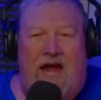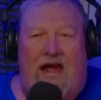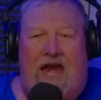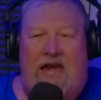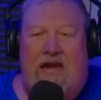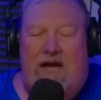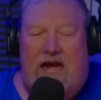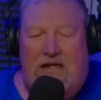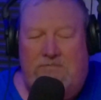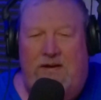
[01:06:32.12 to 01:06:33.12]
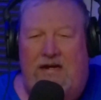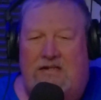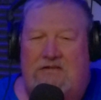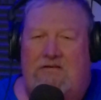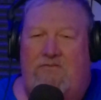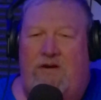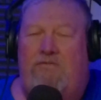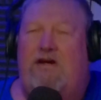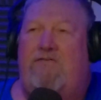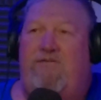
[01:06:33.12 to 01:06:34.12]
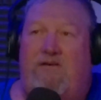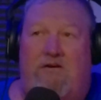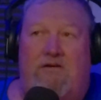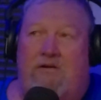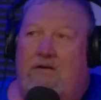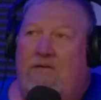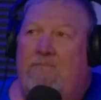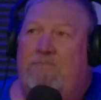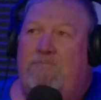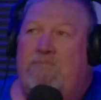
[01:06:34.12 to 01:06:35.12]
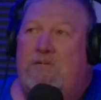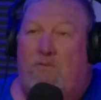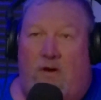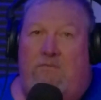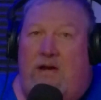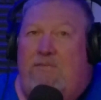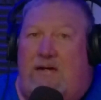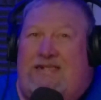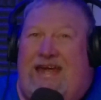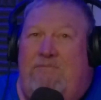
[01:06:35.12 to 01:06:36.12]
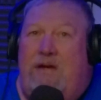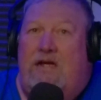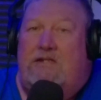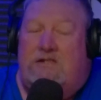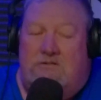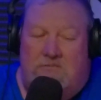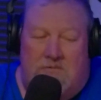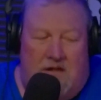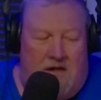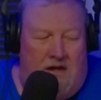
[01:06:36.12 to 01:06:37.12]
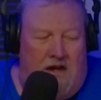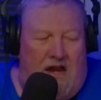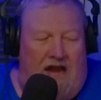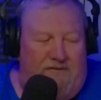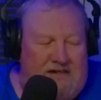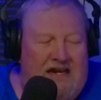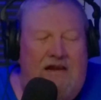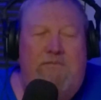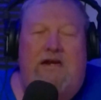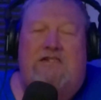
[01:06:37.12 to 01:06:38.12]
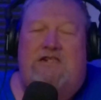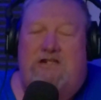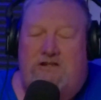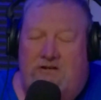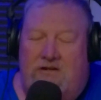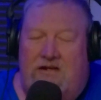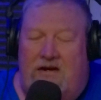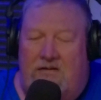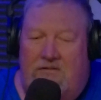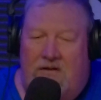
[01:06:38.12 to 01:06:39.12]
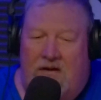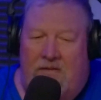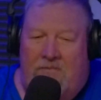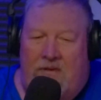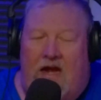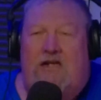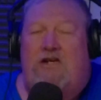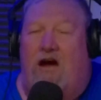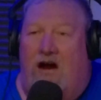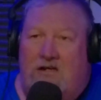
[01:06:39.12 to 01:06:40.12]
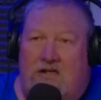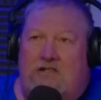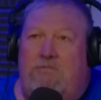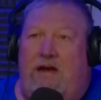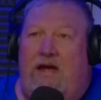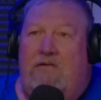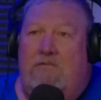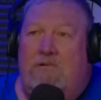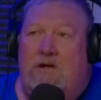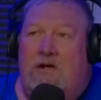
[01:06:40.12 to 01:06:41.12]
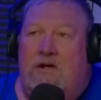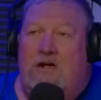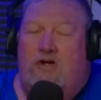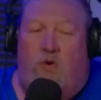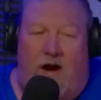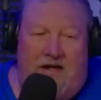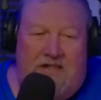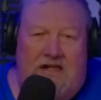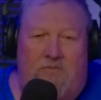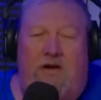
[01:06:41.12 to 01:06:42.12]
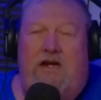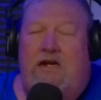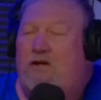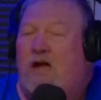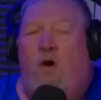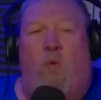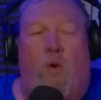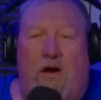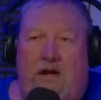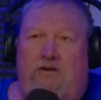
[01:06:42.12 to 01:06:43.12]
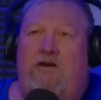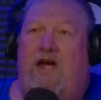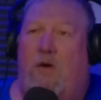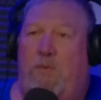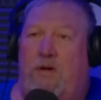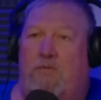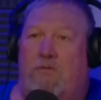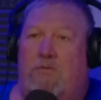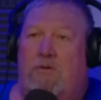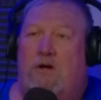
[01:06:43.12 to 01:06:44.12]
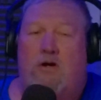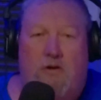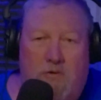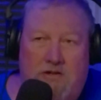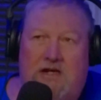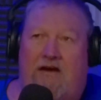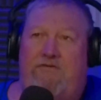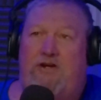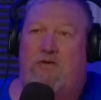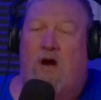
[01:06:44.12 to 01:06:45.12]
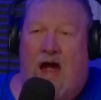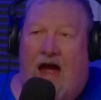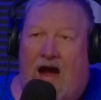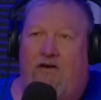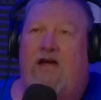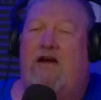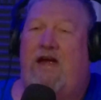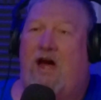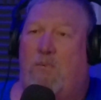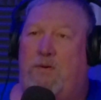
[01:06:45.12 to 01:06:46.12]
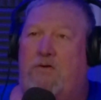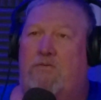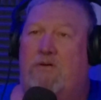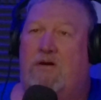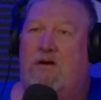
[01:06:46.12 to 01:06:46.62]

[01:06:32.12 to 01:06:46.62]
and we were there for waiting about 10 minutes. And for 10 minutes, he stood there and talked to this man, trying to see what can I do to help you? Who's after you? How can I help you?